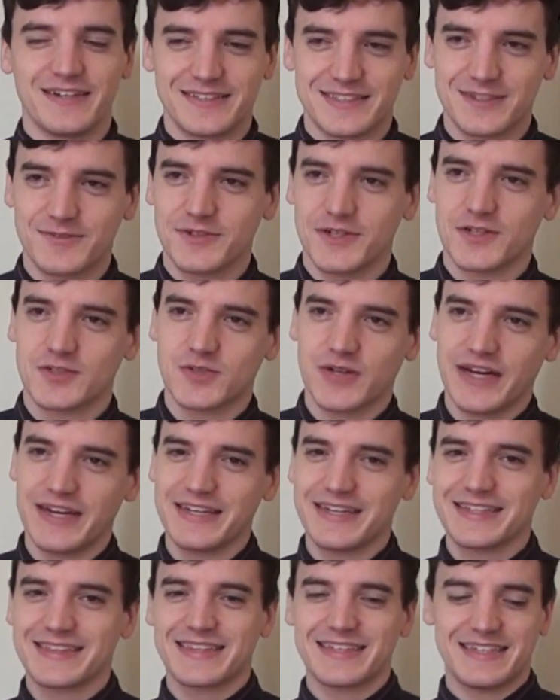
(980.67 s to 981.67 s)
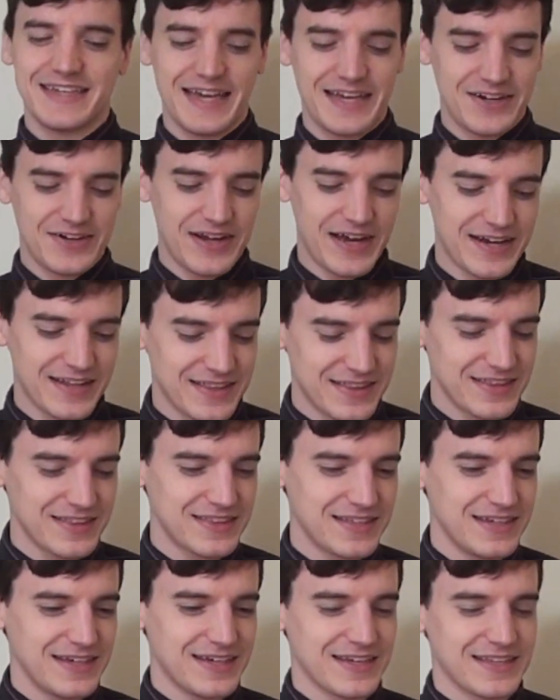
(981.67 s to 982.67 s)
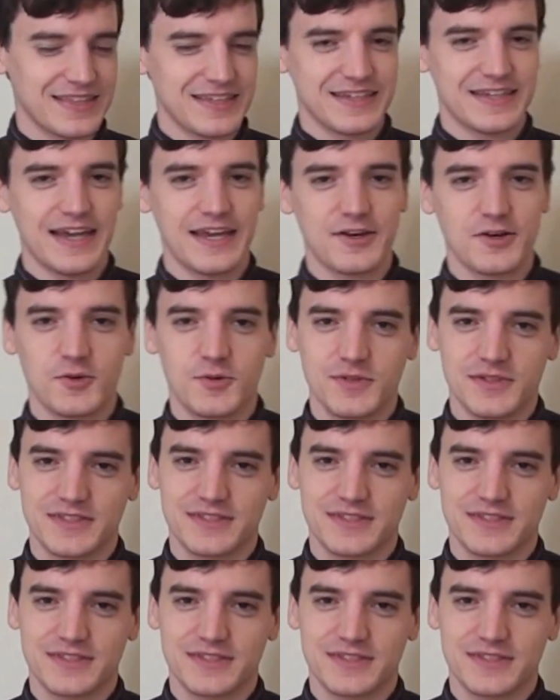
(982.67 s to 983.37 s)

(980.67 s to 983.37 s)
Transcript: and so we were trying to get the gator out of the thing, and the gator